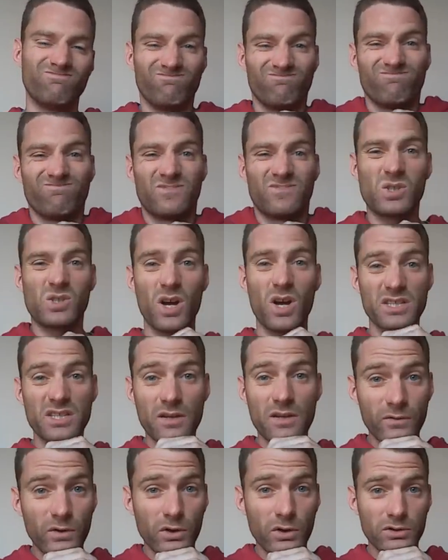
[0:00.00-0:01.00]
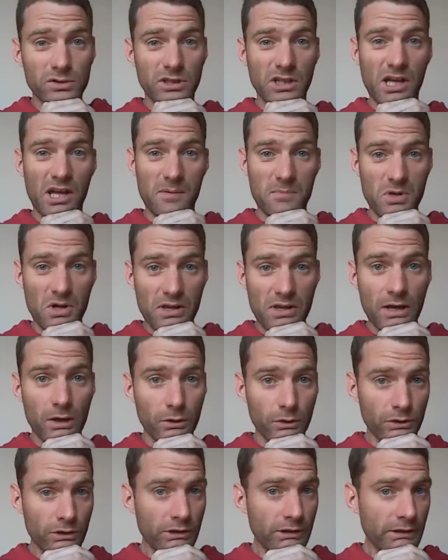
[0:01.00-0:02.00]
It's quite difficult. I'm not that
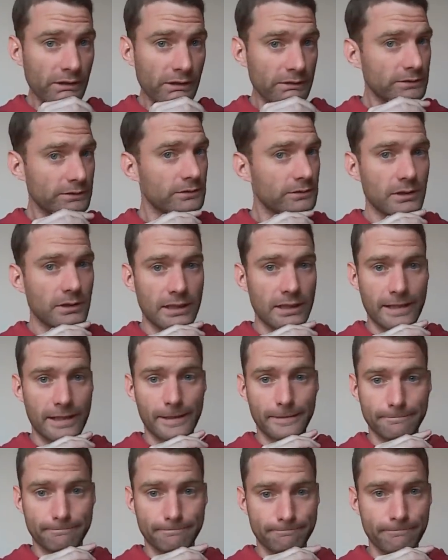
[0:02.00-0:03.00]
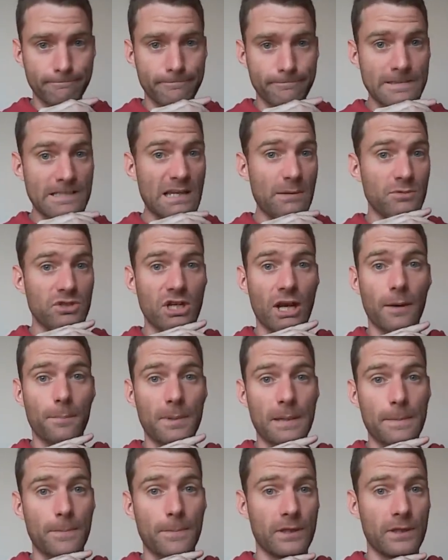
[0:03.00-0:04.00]
good at it. Some Czech
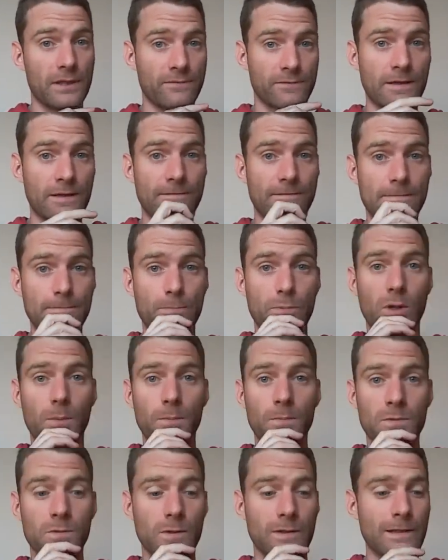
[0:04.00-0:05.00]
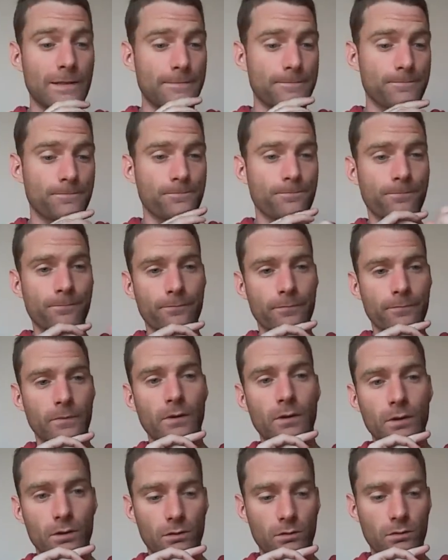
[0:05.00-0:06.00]
people even have some problems with it.
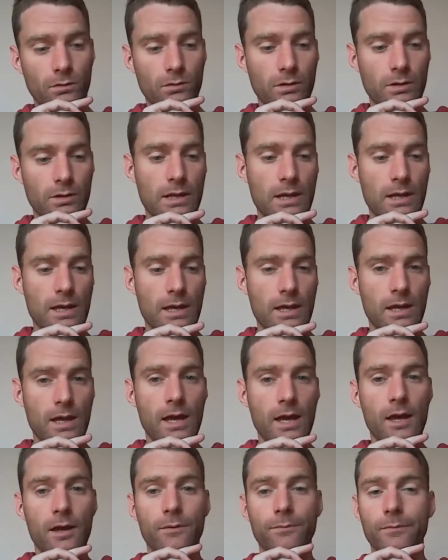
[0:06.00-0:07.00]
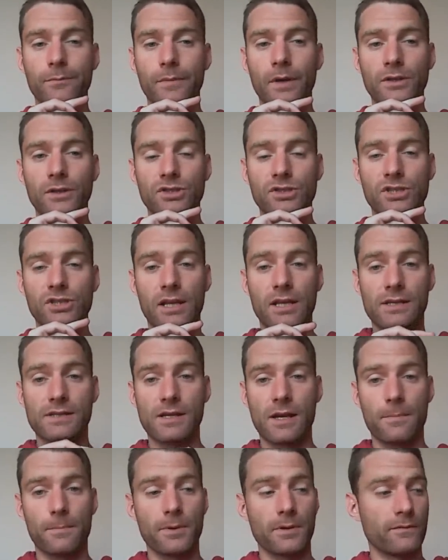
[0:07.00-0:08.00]
Okay, a Czech
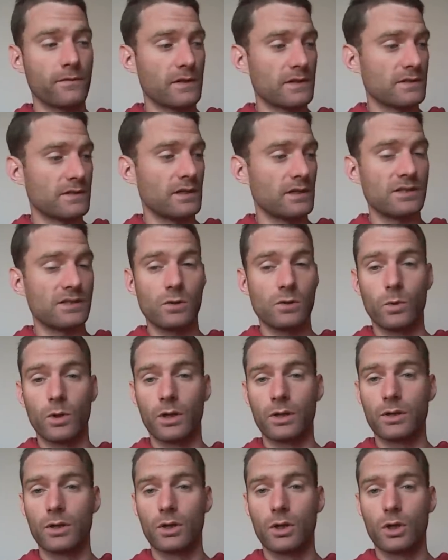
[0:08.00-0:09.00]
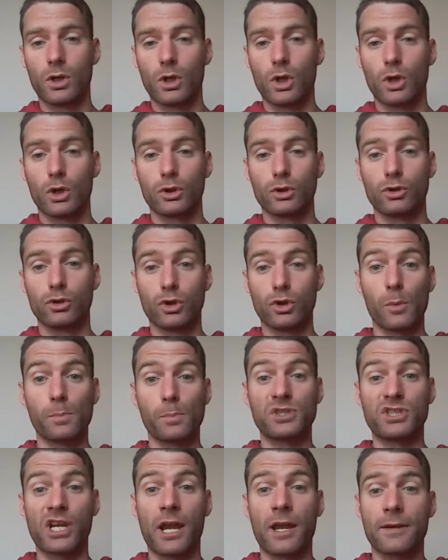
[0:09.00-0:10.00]
example of this is the word
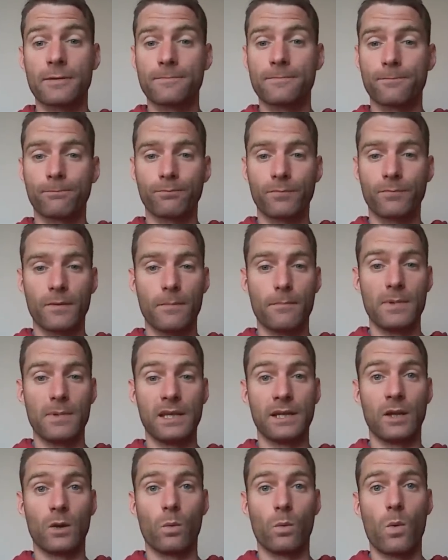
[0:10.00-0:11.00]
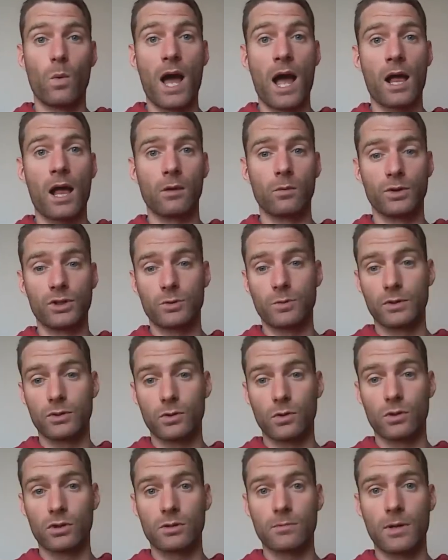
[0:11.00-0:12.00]
dobře, meaning wow, which we
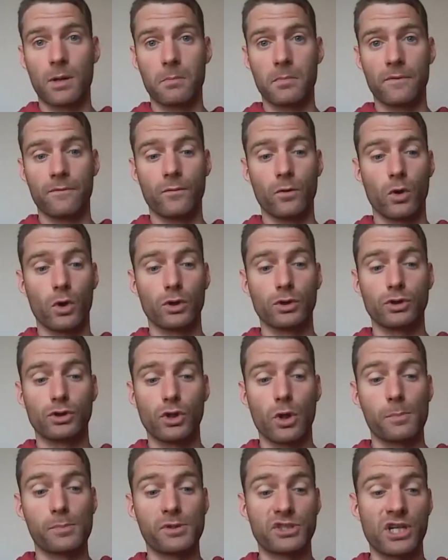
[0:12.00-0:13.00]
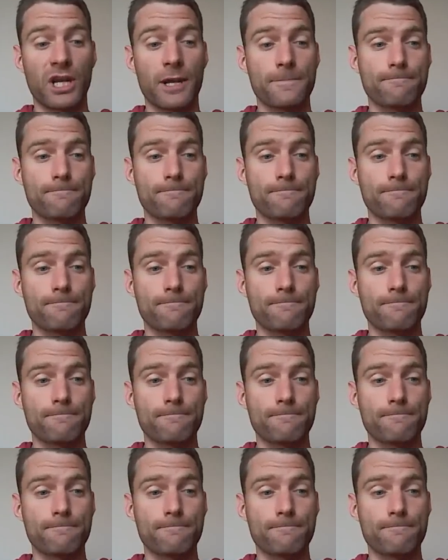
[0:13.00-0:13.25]
talked about before. Dobře.